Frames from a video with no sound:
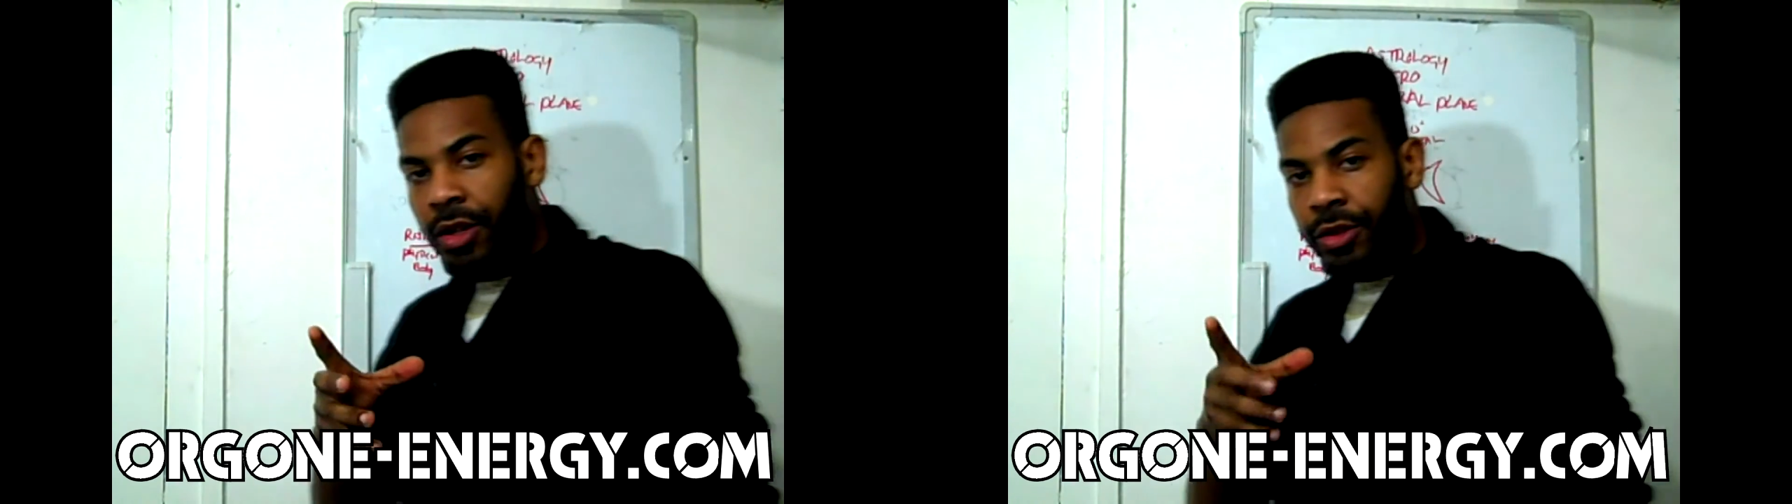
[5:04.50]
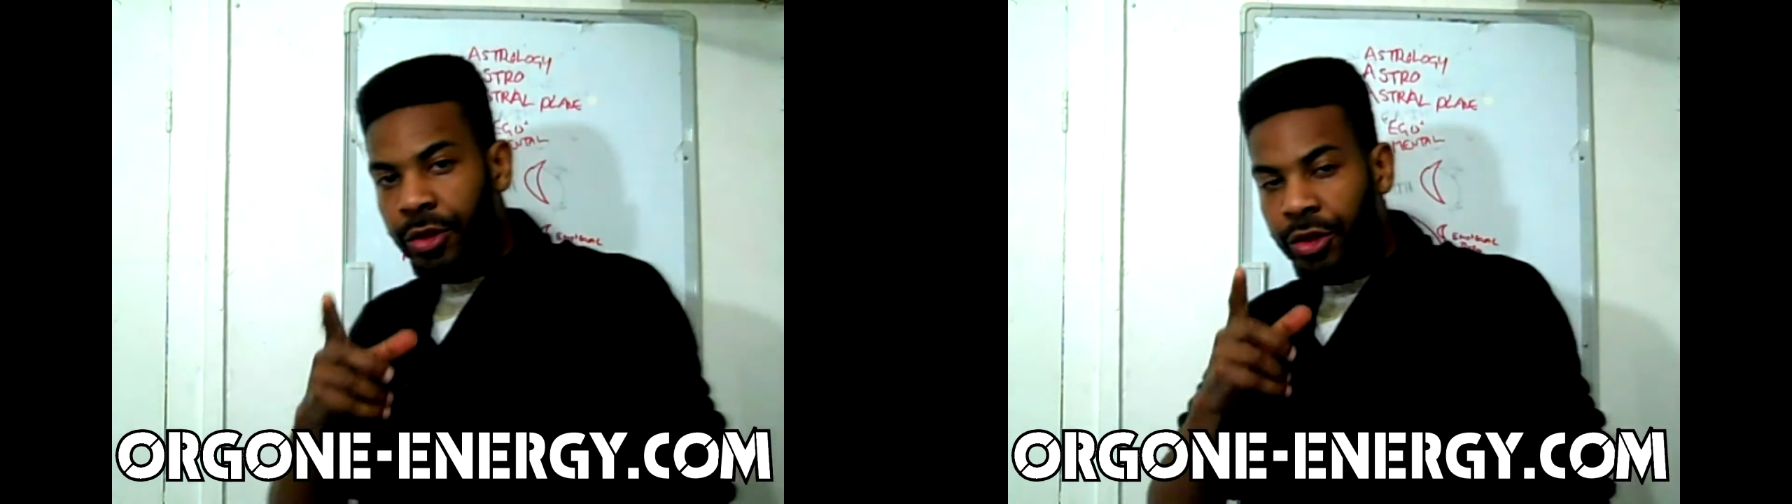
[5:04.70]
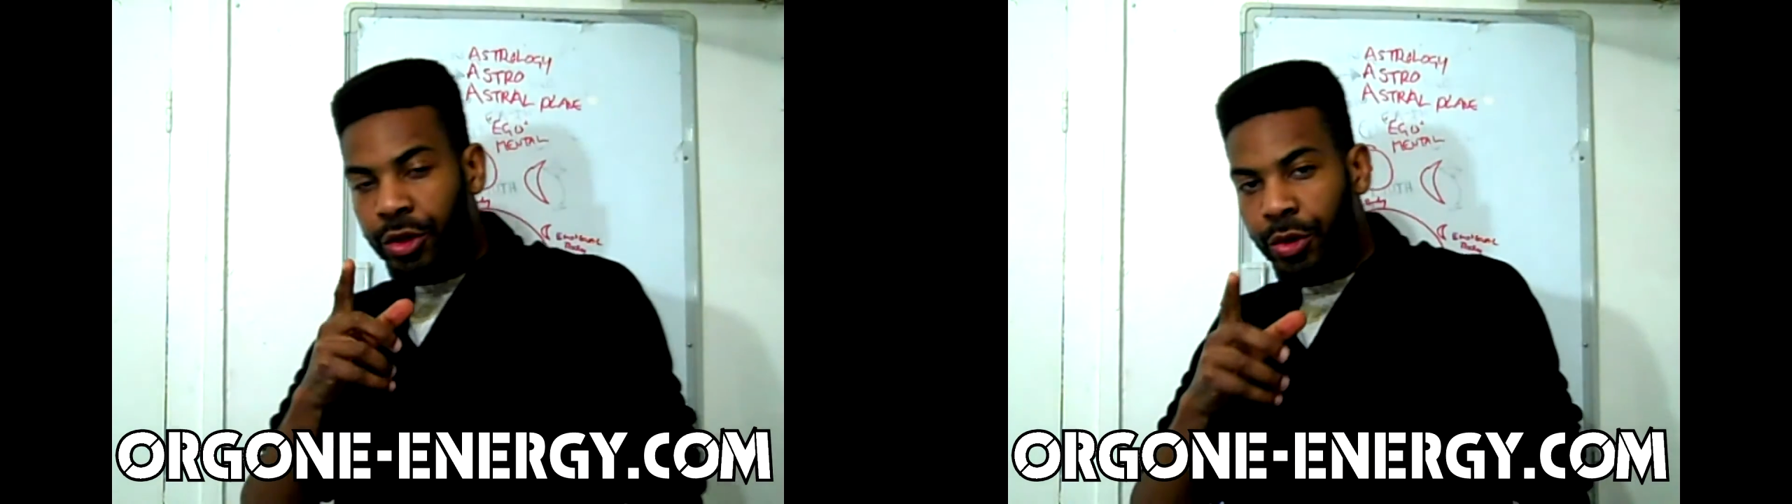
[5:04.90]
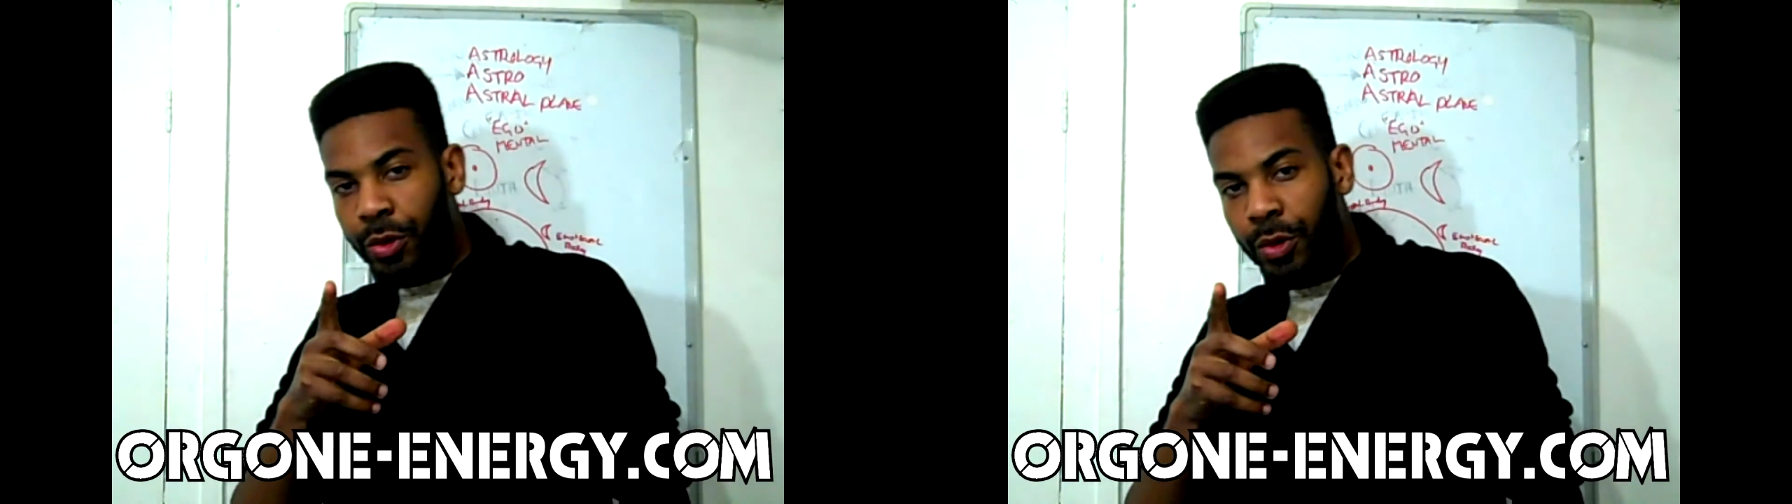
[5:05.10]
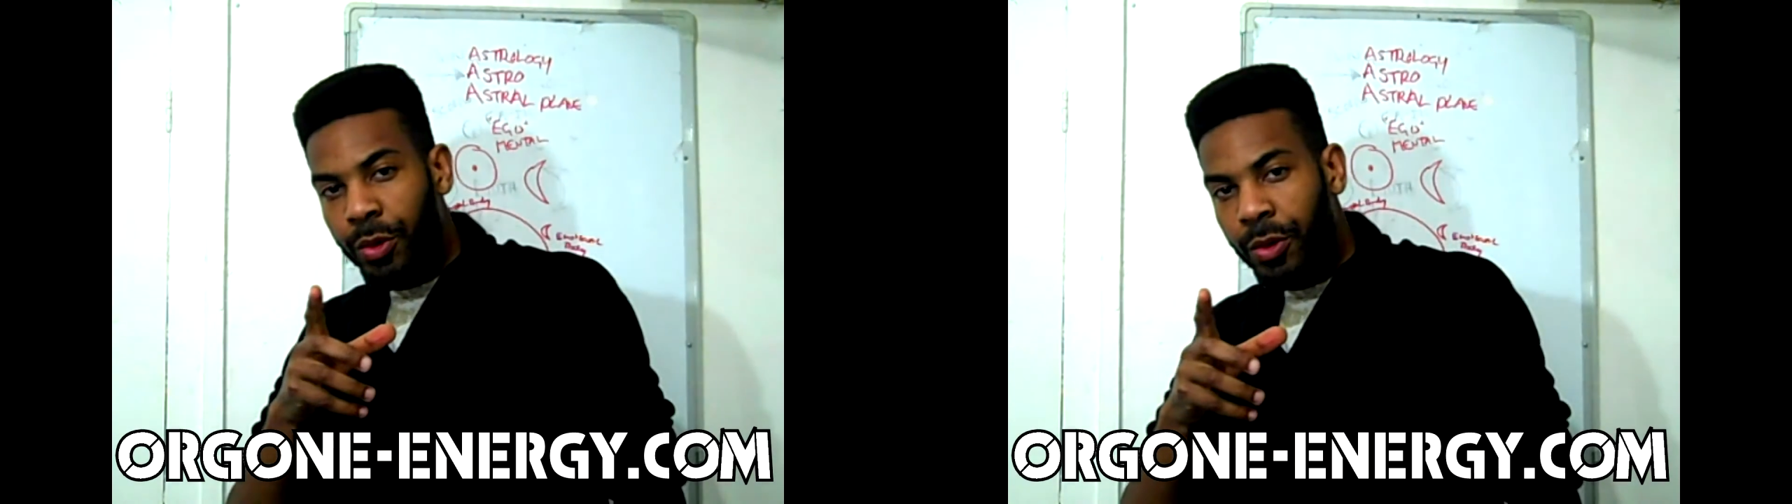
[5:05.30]
the
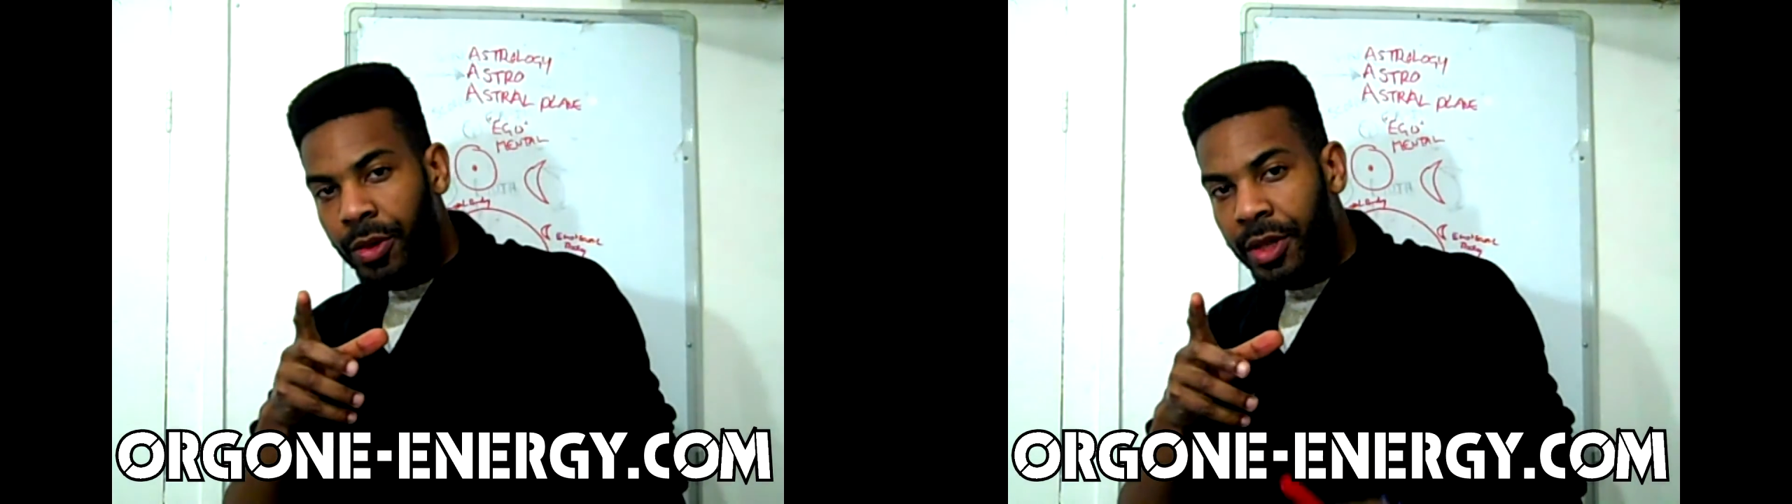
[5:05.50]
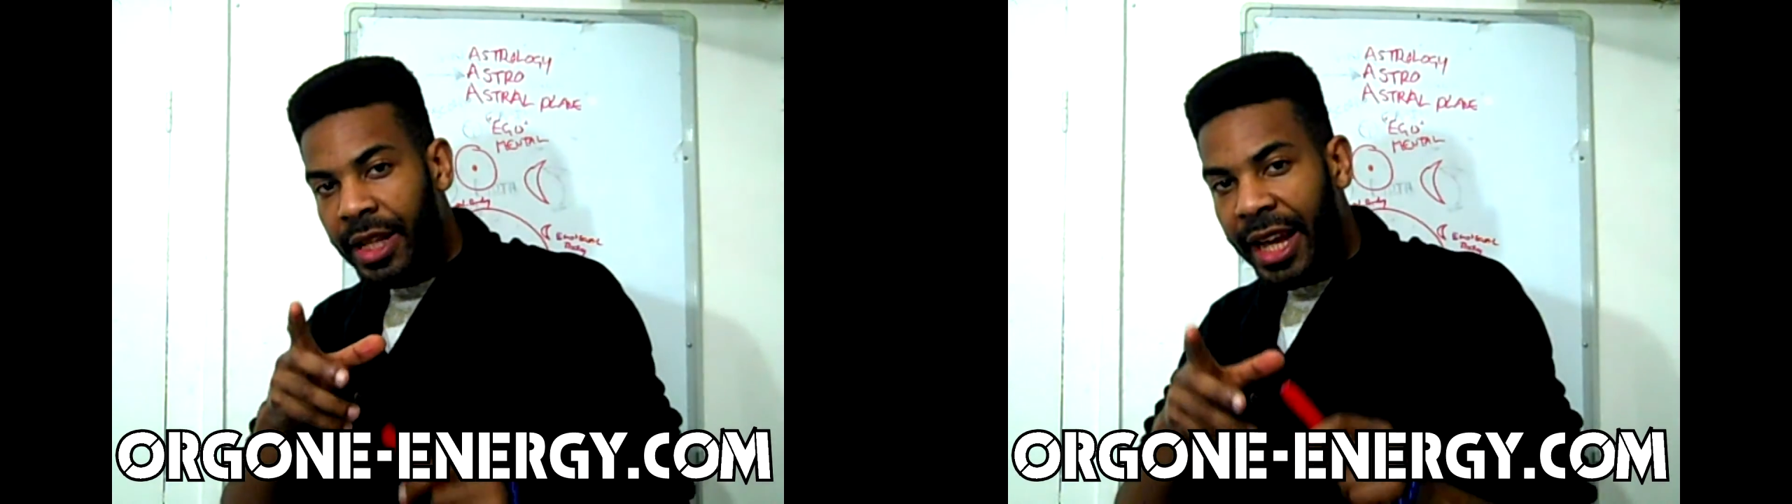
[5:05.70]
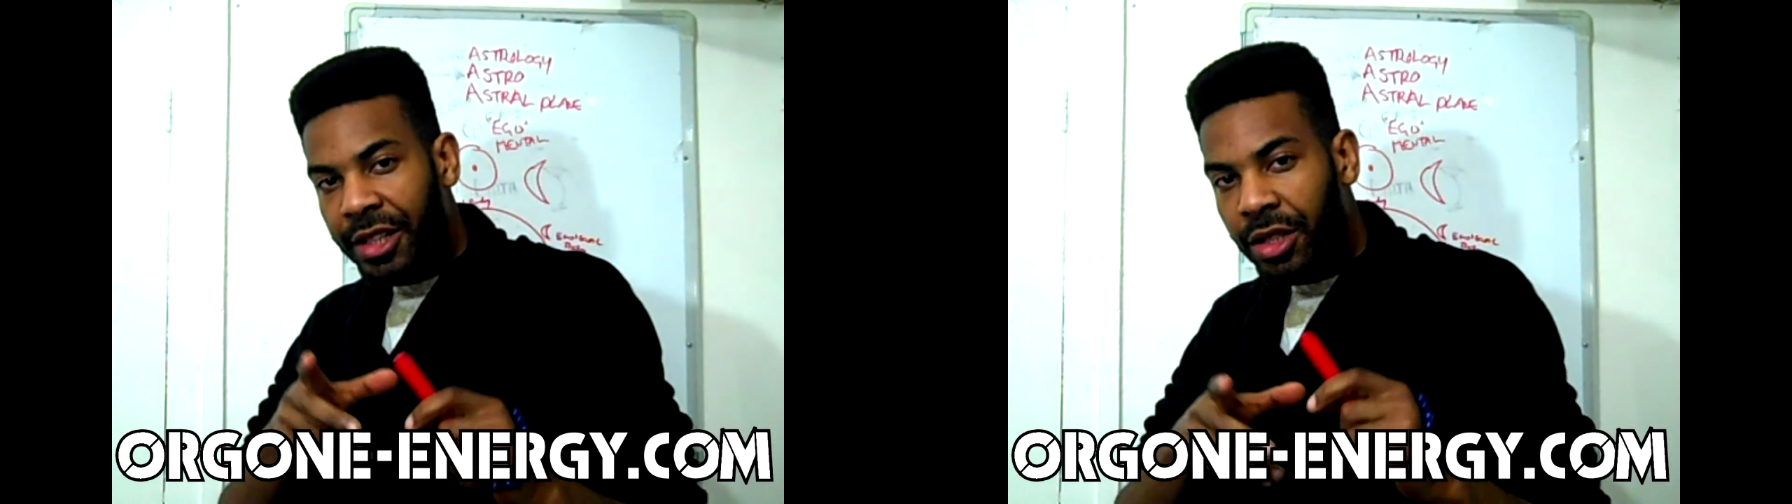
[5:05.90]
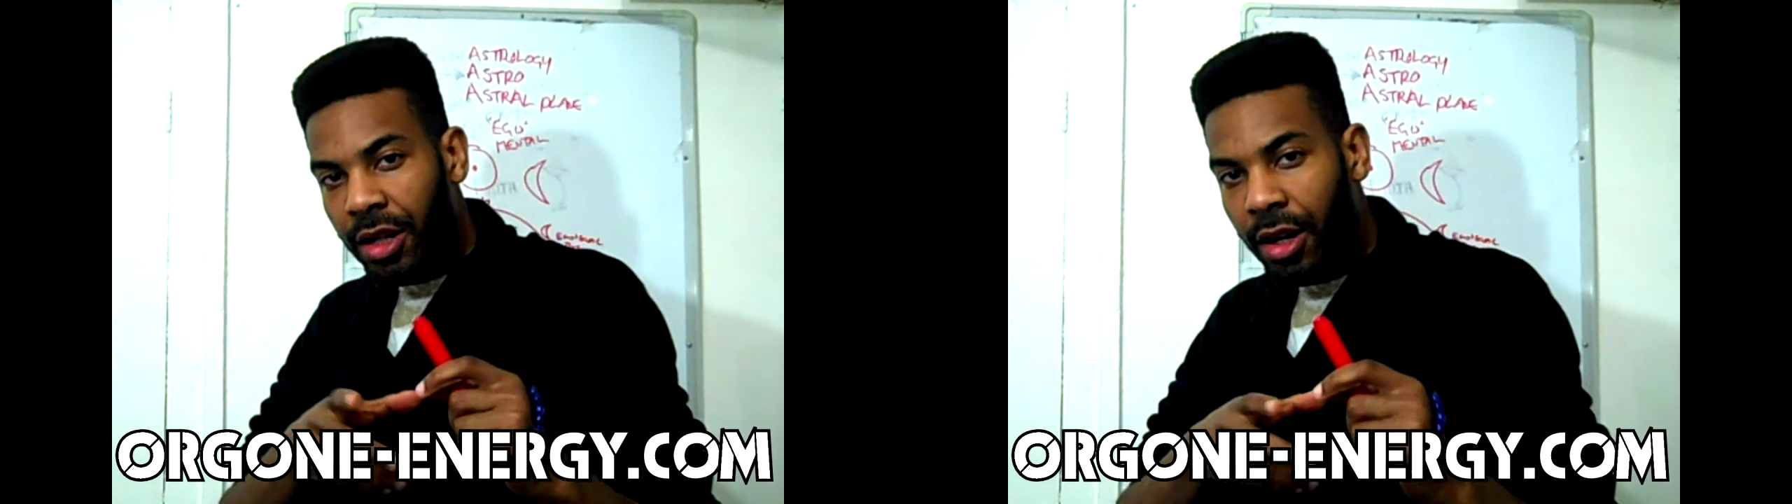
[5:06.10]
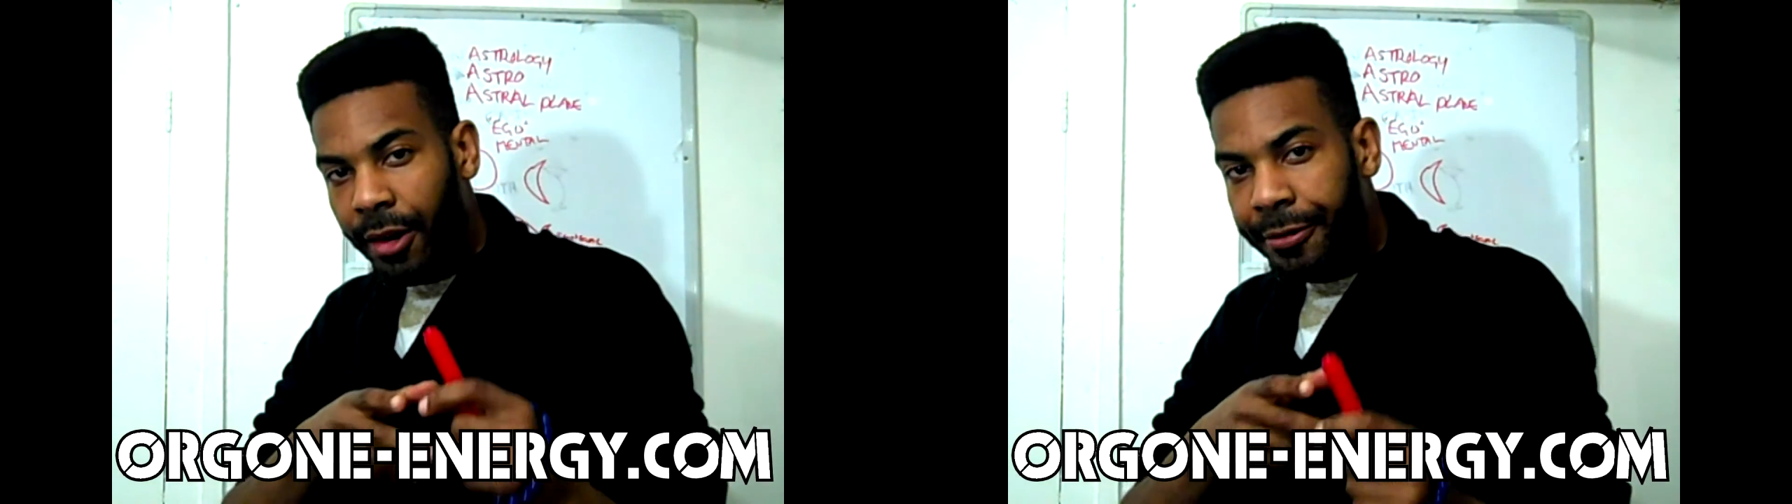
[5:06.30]
true nature
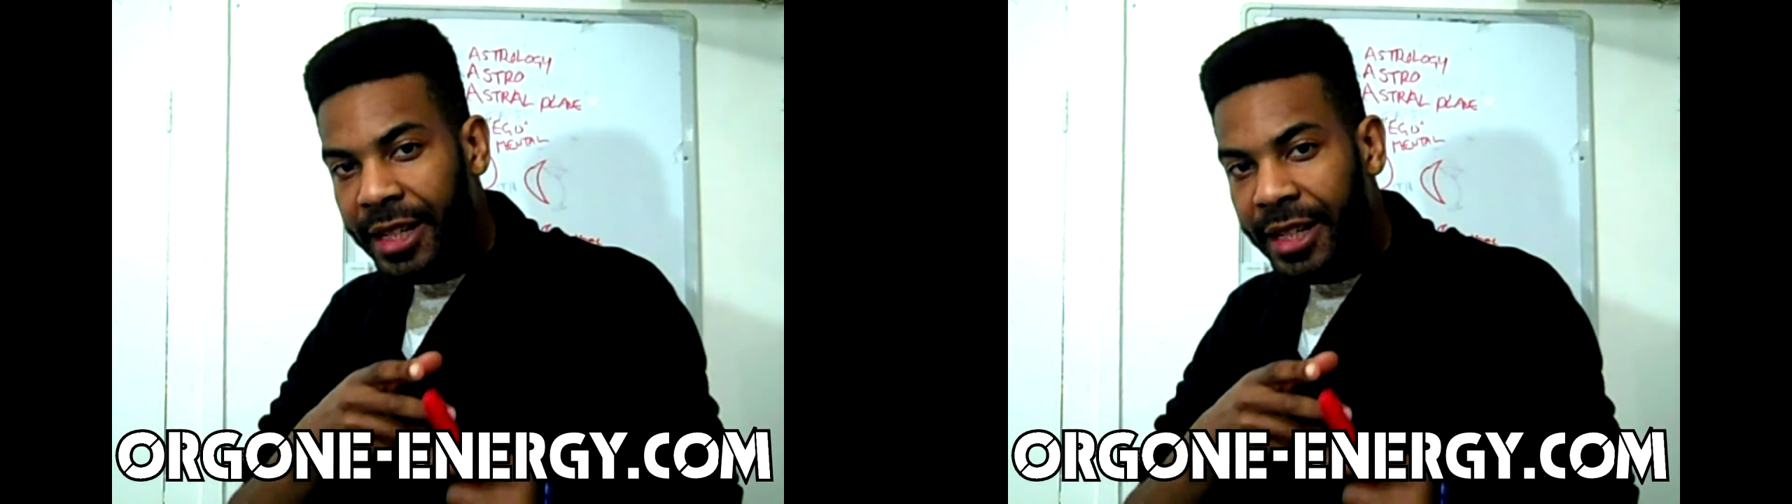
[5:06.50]
of